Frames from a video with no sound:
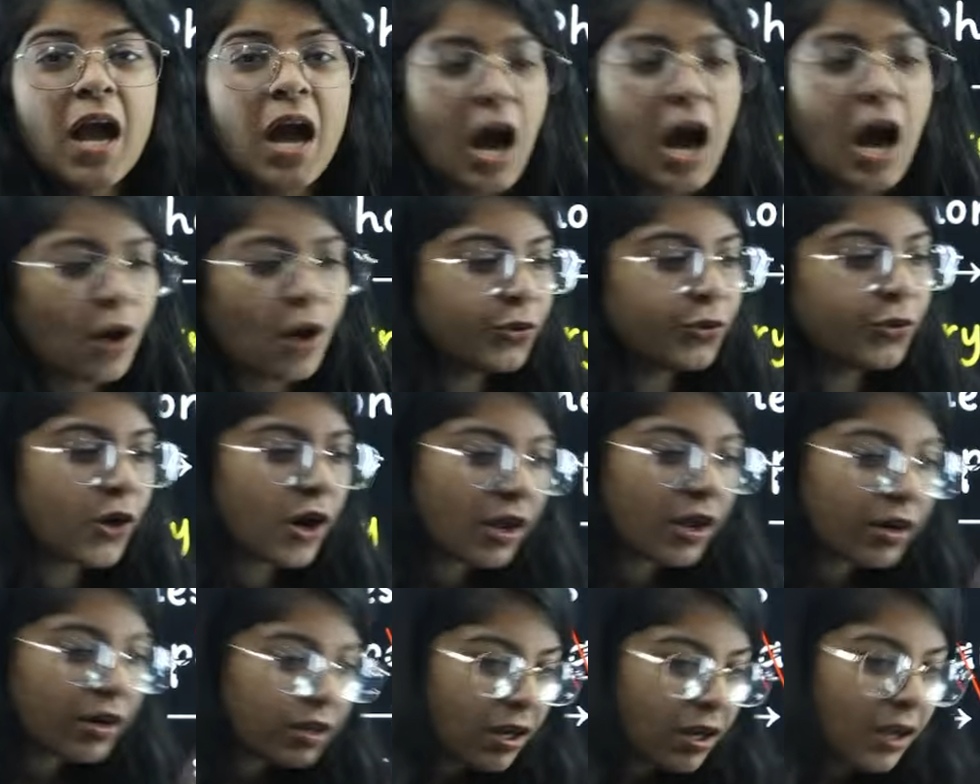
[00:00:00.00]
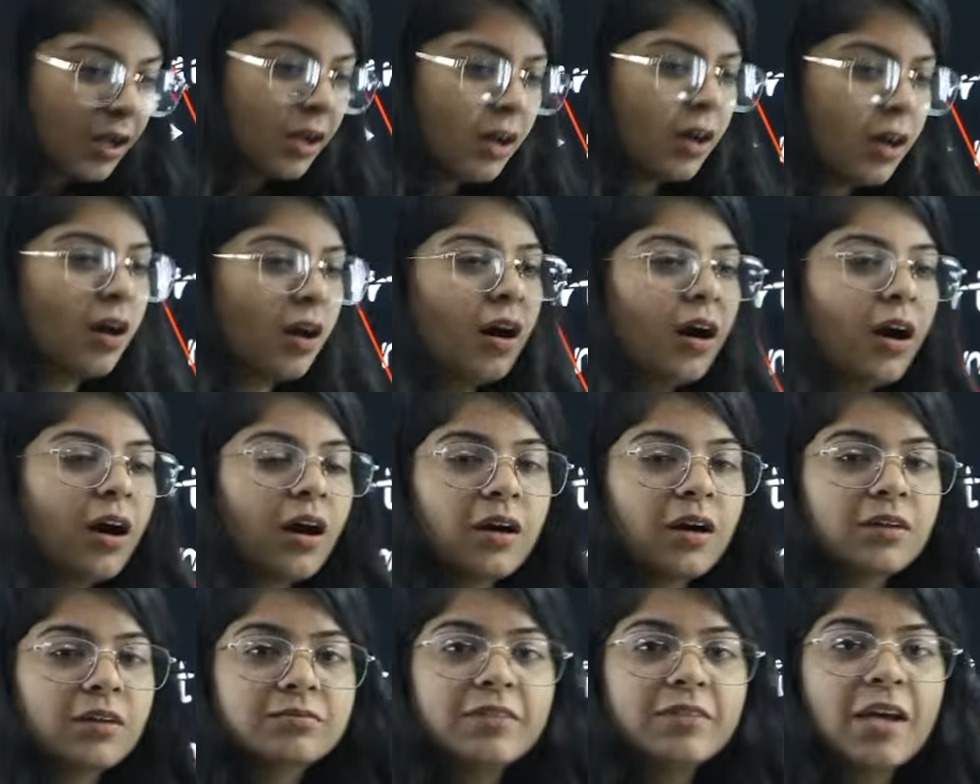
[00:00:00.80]
how your
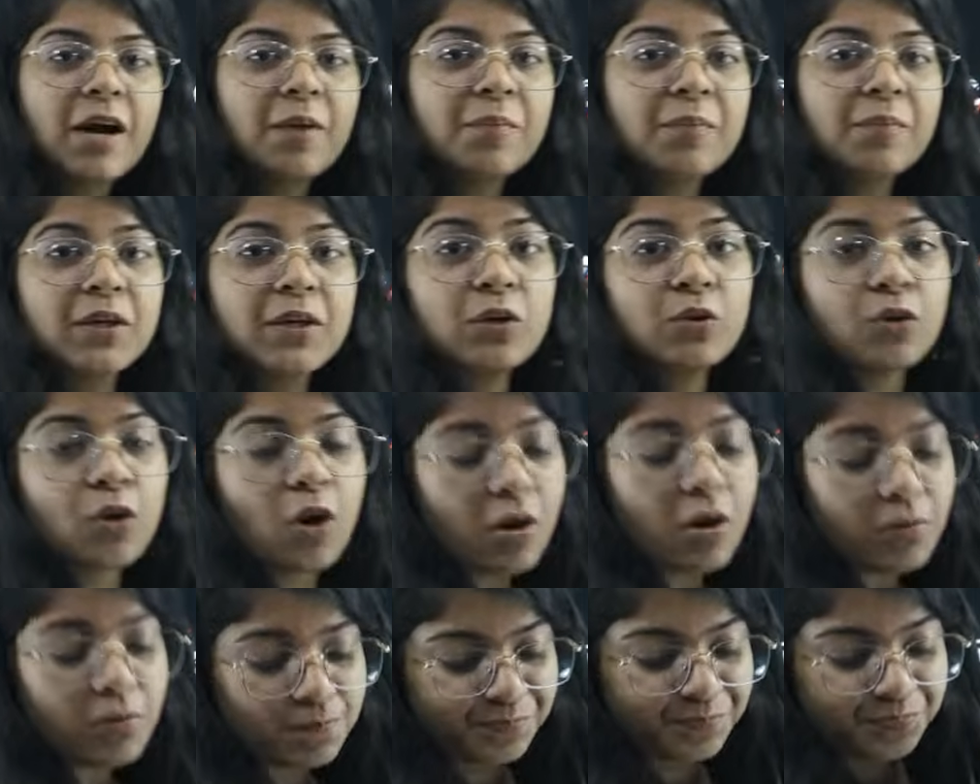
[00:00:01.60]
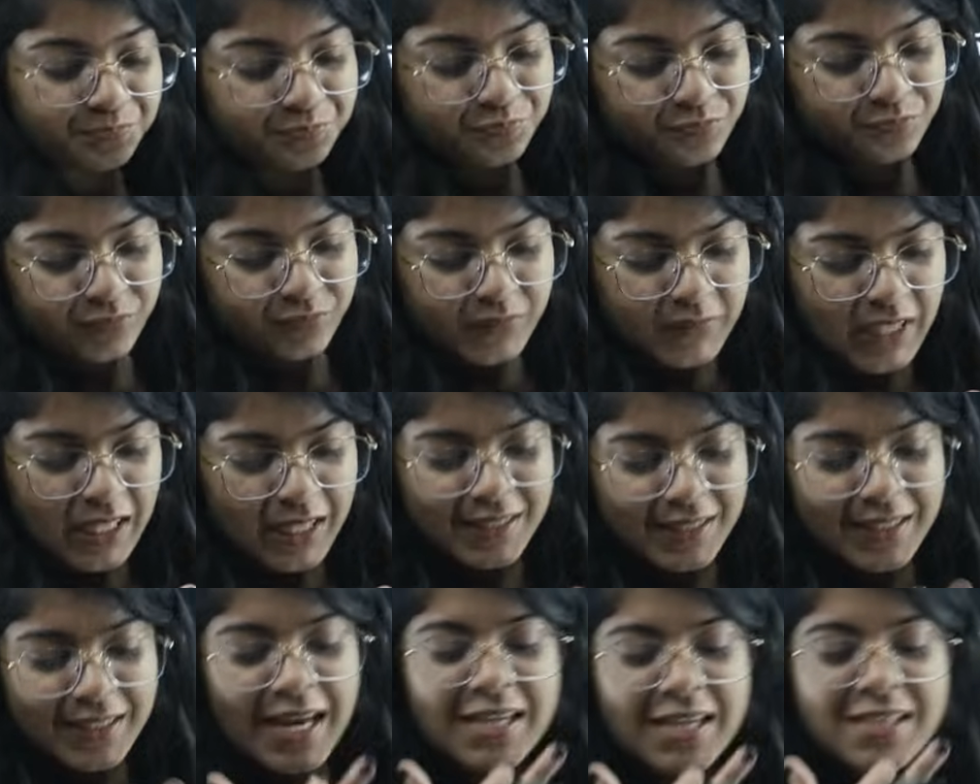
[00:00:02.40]
thumb, you know,
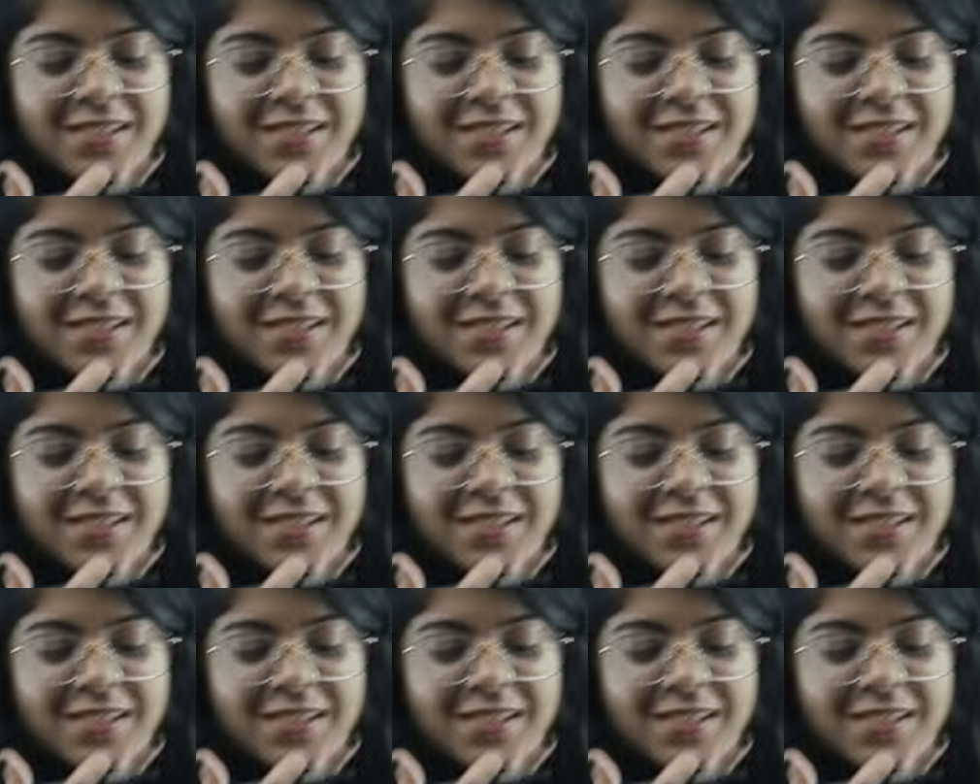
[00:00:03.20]
there is